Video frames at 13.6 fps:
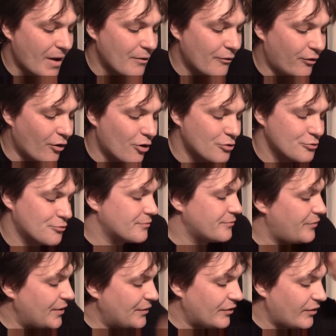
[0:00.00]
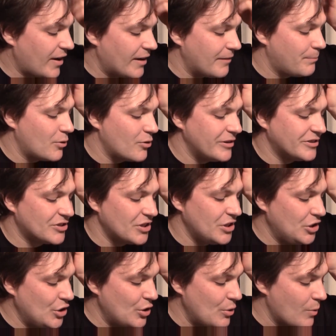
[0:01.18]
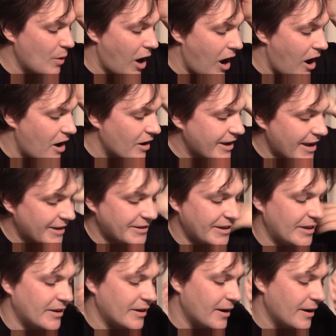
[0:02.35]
For 155 points you are getting